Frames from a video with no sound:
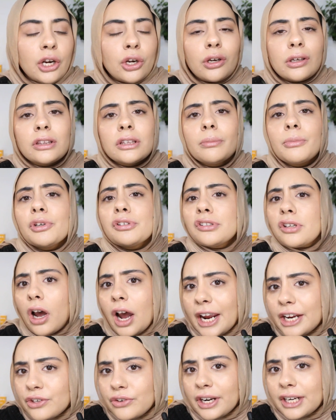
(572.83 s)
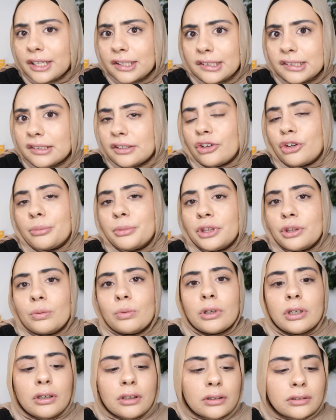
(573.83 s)
Not the most hydrating serum in the
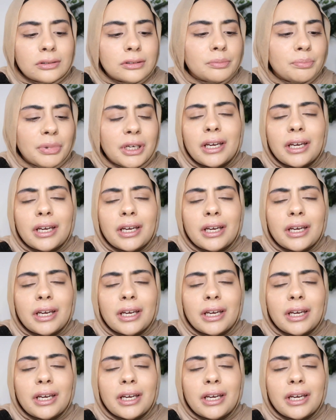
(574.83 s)
world,